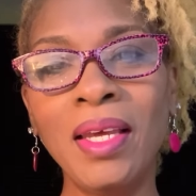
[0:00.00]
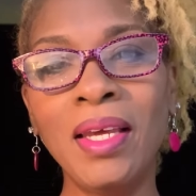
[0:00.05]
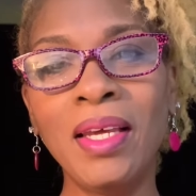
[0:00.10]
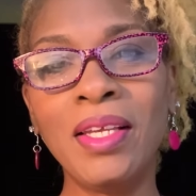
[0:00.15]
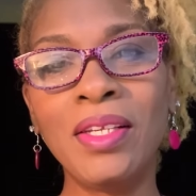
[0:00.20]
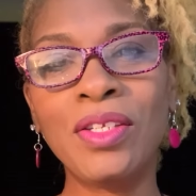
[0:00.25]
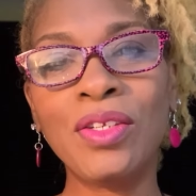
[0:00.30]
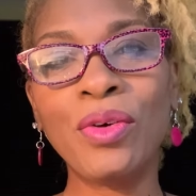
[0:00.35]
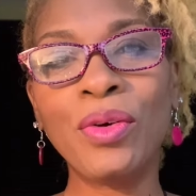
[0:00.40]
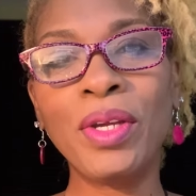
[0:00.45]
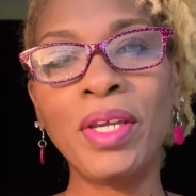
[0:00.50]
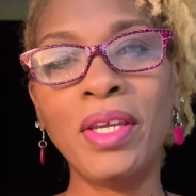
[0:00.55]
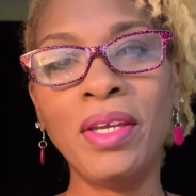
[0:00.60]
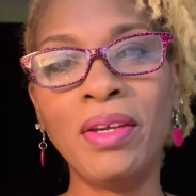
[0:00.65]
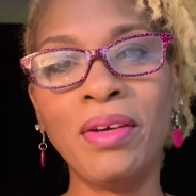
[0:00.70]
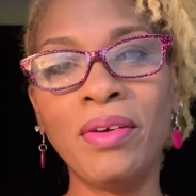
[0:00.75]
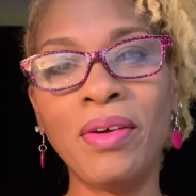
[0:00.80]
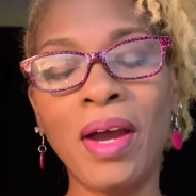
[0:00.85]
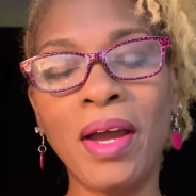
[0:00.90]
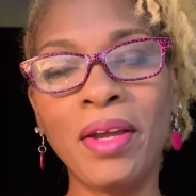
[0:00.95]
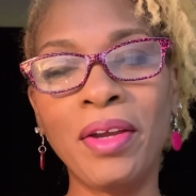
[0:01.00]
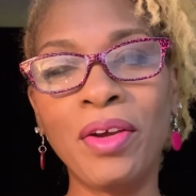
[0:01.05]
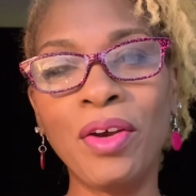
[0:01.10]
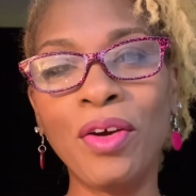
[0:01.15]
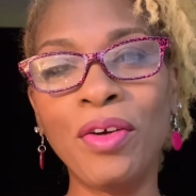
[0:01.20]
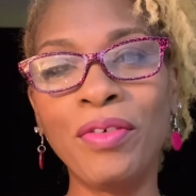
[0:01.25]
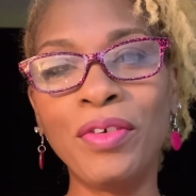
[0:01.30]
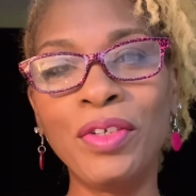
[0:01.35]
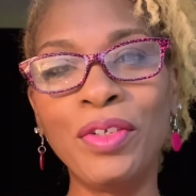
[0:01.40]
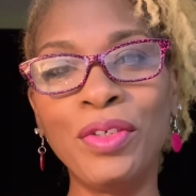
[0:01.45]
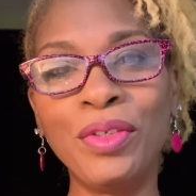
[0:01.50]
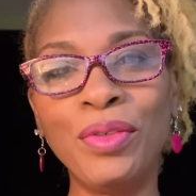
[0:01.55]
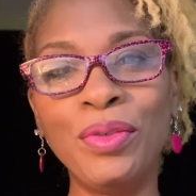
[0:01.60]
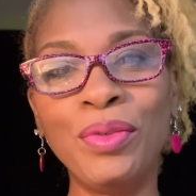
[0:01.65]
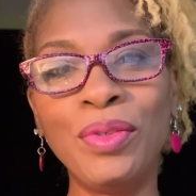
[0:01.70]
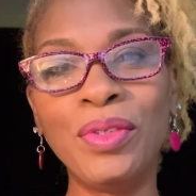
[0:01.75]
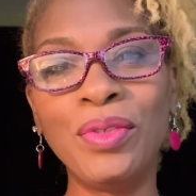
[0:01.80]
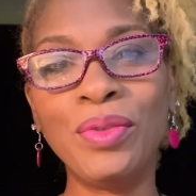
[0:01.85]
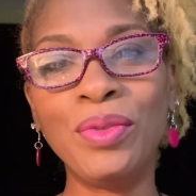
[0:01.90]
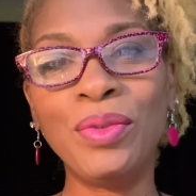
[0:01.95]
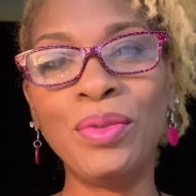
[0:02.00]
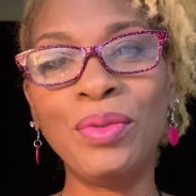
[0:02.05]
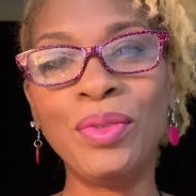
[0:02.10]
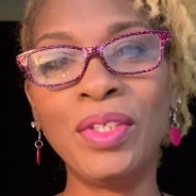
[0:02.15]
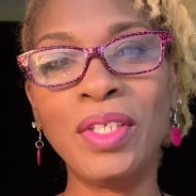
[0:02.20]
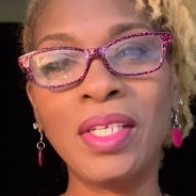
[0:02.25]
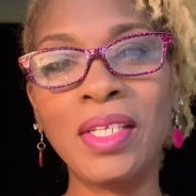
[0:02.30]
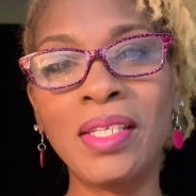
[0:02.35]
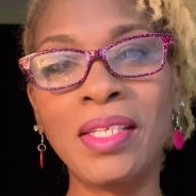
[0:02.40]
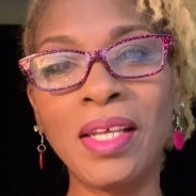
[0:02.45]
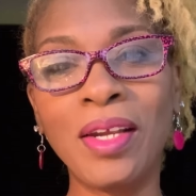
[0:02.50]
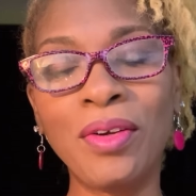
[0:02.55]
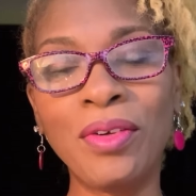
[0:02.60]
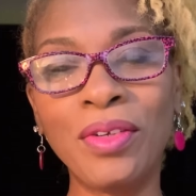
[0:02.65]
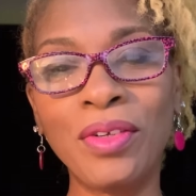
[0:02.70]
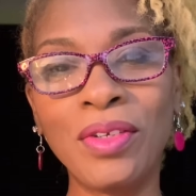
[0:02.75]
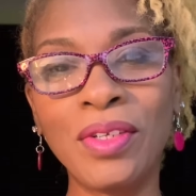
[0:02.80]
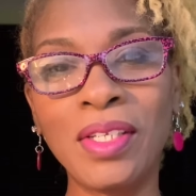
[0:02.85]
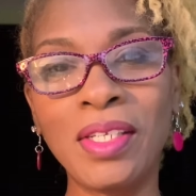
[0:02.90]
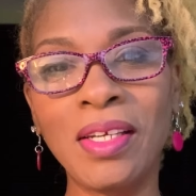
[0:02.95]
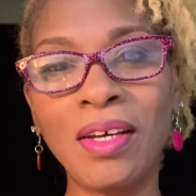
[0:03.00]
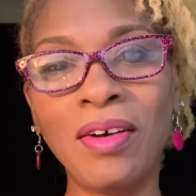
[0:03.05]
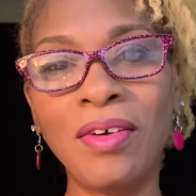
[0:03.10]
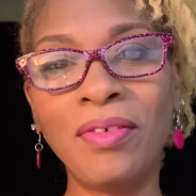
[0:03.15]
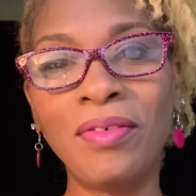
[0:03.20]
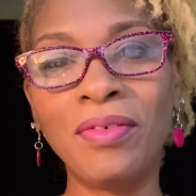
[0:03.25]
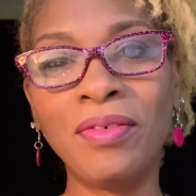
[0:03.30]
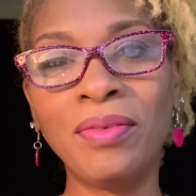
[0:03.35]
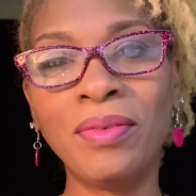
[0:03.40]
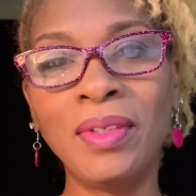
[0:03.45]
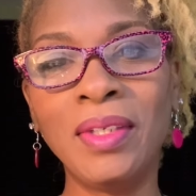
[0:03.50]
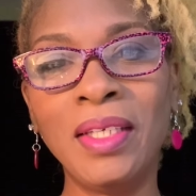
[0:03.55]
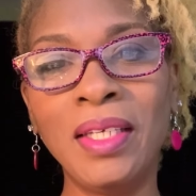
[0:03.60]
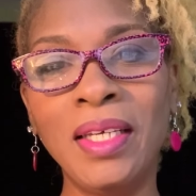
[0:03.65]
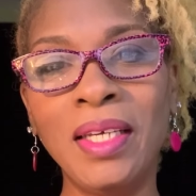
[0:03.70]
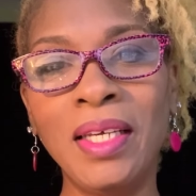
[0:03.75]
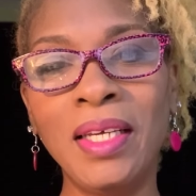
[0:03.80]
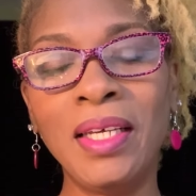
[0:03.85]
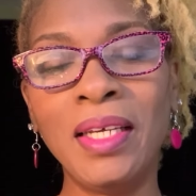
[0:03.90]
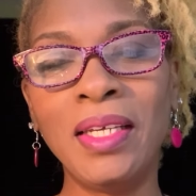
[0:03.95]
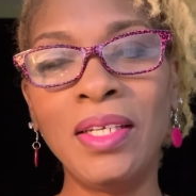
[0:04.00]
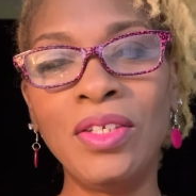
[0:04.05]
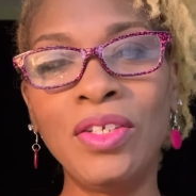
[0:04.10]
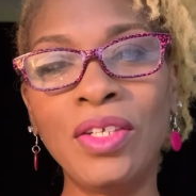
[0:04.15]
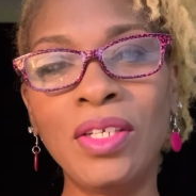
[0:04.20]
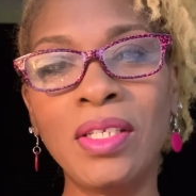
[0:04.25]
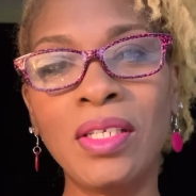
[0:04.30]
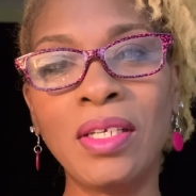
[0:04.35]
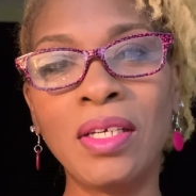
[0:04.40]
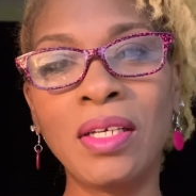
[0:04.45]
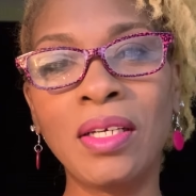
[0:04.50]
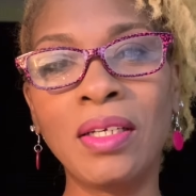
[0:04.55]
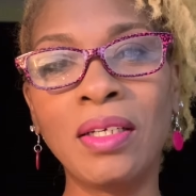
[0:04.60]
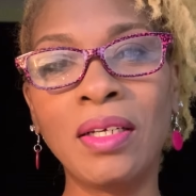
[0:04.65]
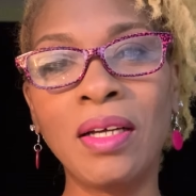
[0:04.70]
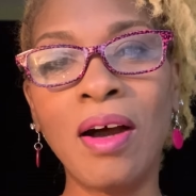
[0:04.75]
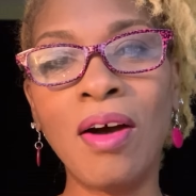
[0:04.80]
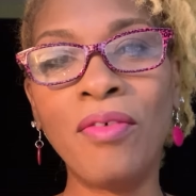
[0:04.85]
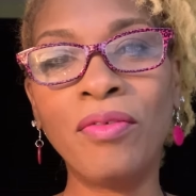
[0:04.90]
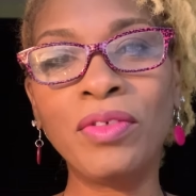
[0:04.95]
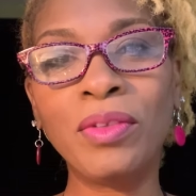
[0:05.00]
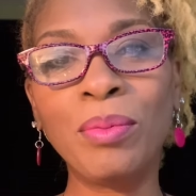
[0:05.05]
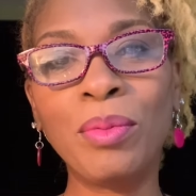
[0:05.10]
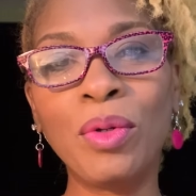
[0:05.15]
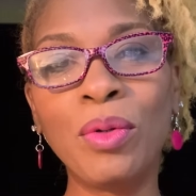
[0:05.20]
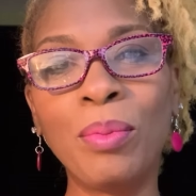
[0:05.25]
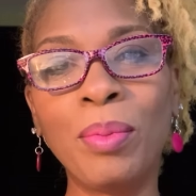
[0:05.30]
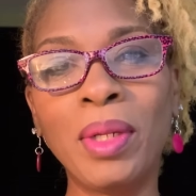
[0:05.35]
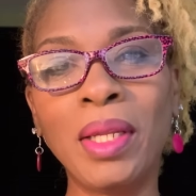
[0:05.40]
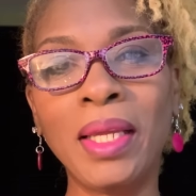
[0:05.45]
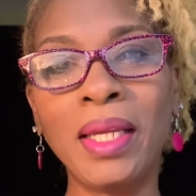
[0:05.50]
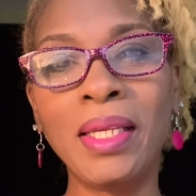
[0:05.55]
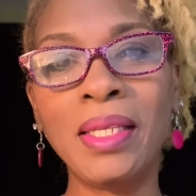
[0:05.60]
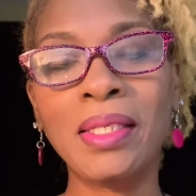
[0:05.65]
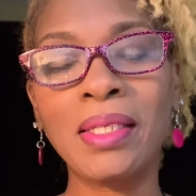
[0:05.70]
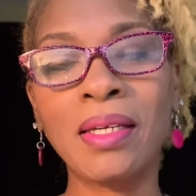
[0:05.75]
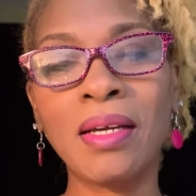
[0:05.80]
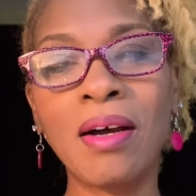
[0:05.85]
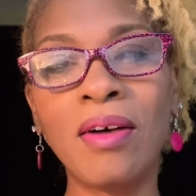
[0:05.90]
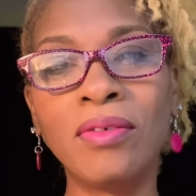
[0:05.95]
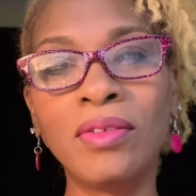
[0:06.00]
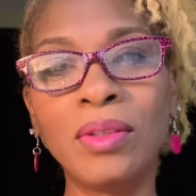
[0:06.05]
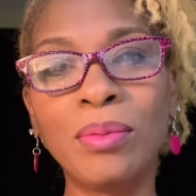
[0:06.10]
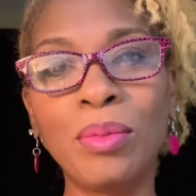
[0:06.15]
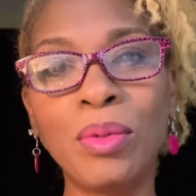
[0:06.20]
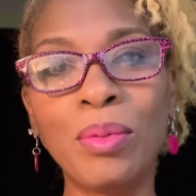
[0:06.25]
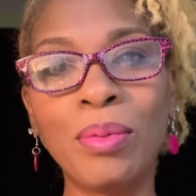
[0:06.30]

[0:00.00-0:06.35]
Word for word: And so here I encourage you to just settle yourself in just a comfortable place, a comfortable